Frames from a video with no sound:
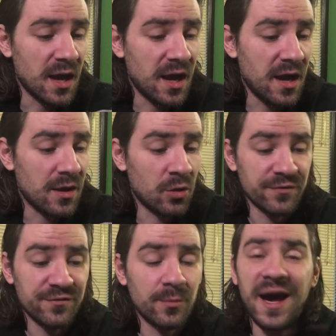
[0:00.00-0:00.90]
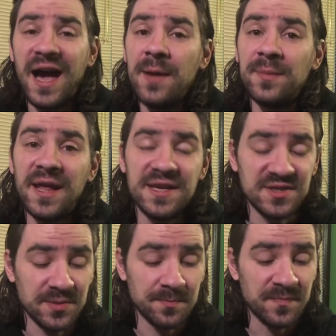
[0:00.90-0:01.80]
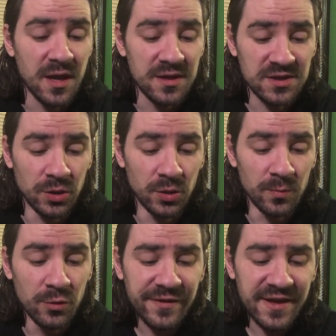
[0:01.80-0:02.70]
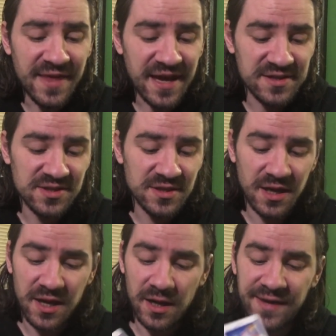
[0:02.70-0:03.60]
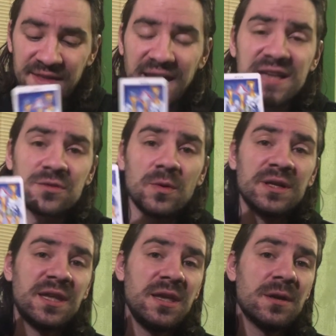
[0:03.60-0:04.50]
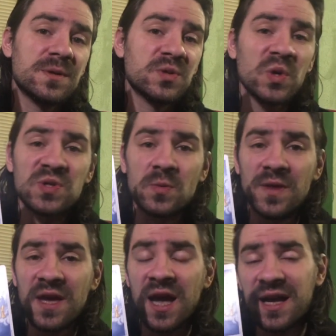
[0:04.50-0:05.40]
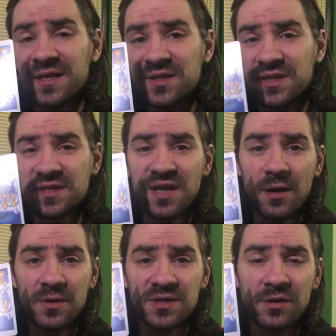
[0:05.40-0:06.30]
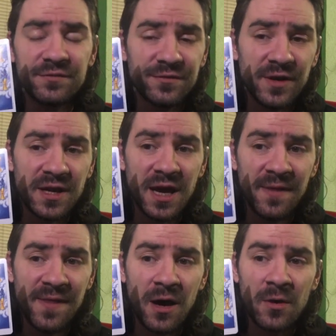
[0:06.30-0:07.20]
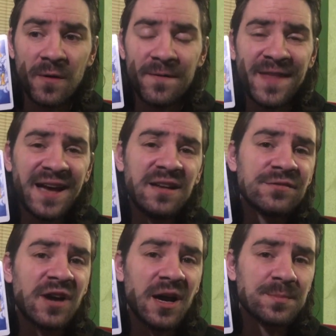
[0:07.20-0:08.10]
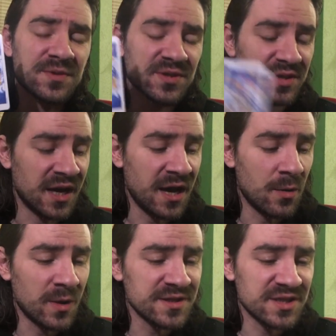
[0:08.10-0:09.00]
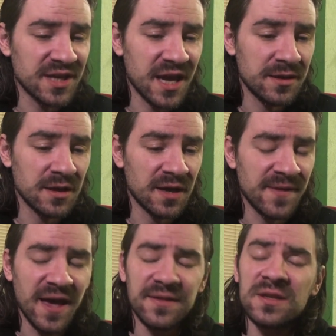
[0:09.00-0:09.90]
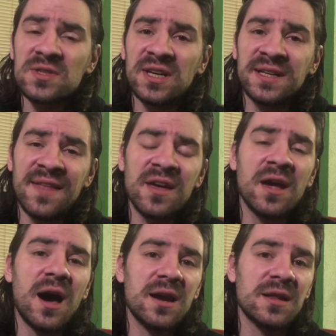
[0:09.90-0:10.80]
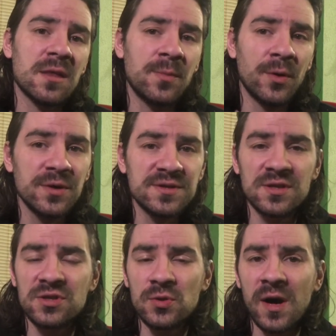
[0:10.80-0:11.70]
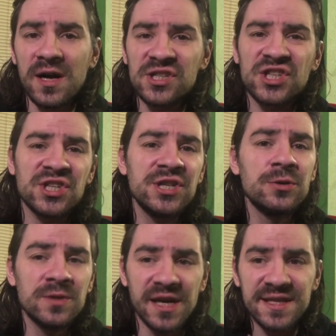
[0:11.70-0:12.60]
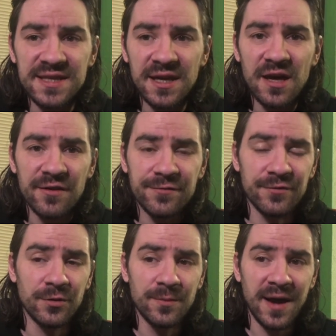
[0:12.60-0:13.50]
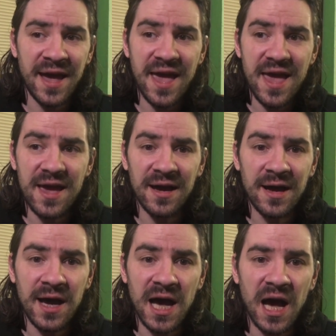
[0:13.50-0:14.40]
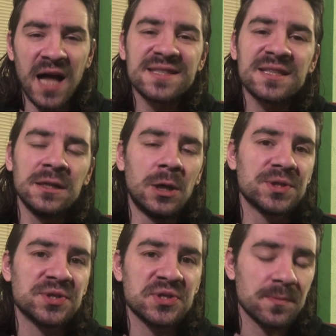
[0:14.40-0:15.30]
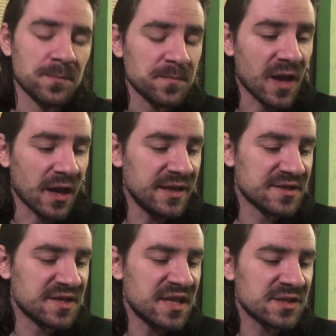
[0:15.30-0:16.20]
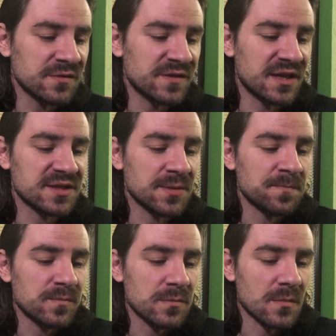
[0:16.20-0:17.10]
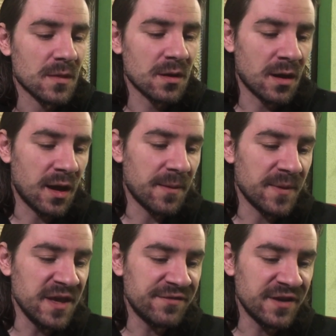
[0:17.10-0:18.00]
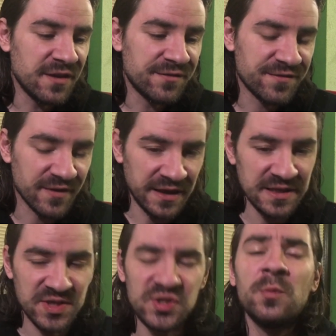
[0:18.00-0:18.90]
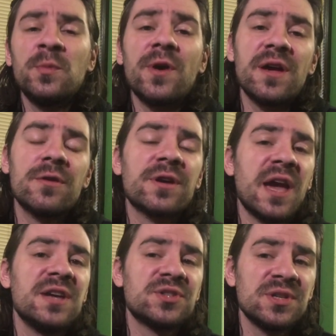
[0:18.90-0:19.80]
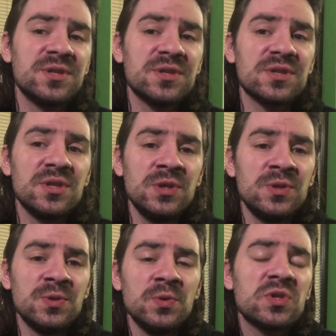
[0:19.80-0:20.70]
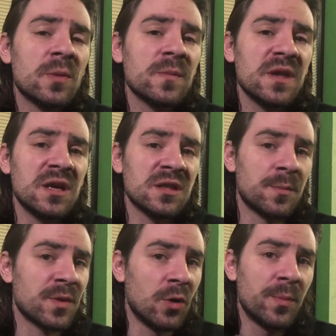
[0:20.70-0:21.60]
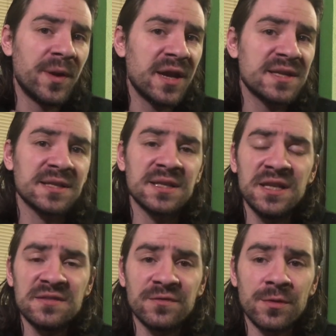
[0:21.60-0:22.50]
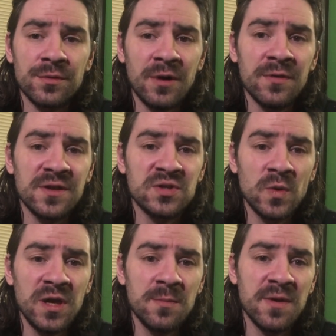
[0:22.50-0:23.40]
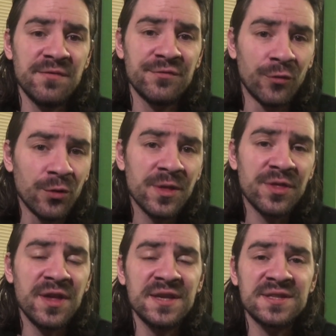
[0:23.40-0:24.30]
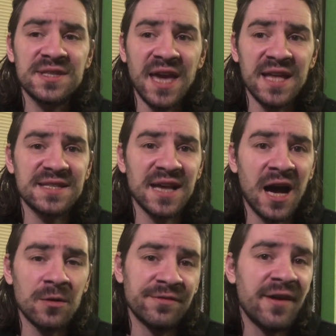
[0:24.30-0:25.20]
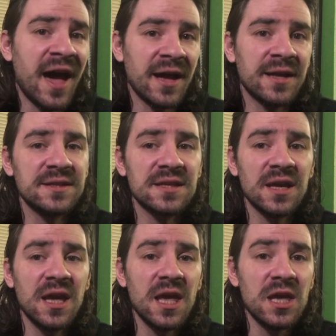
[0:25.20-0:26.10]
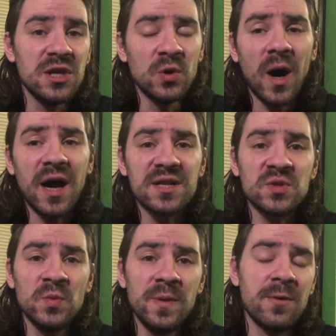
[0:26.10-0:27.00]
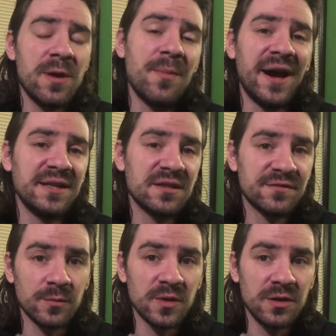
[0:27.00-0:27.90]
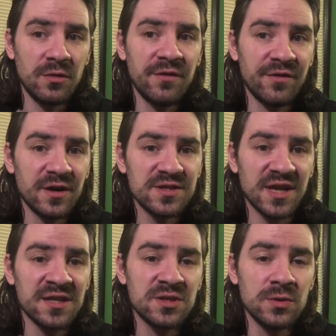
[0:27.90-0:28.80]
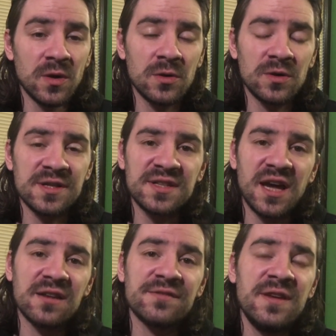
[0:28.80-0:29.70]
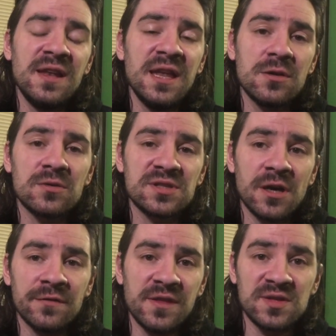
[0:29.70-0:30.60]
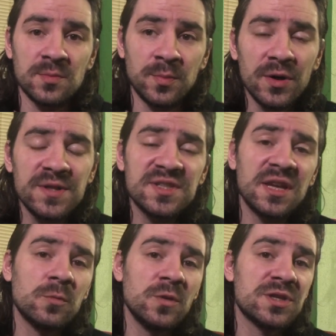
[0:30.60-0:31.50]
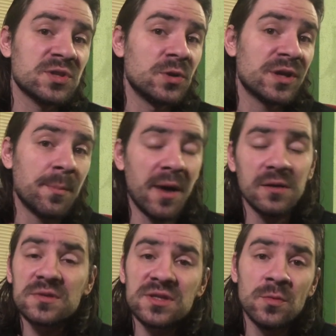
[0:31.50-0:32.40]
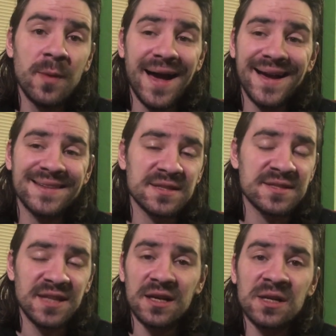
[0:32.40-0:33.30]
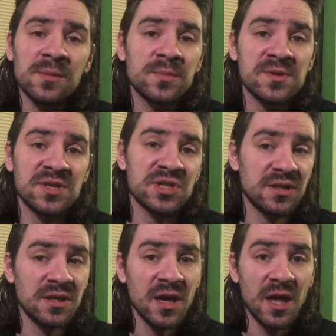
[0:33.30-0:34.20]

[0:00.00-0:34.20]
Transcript: uh, or from a high place. So moving next, uh, and the last one here is going to be the guidance that Tarot is offering. Now, Nine of Cups, uh, once again, that is another card that points that you are shielded from a uh, utter loss. In a sense of that, uh, even if in some rare occasions you do something inappropriate, at least for throughout this week, before the things get out of hand, you are to be reminded from the universe as you are going to start feeling yourself disappointed, which is going to bounce you back at the starting position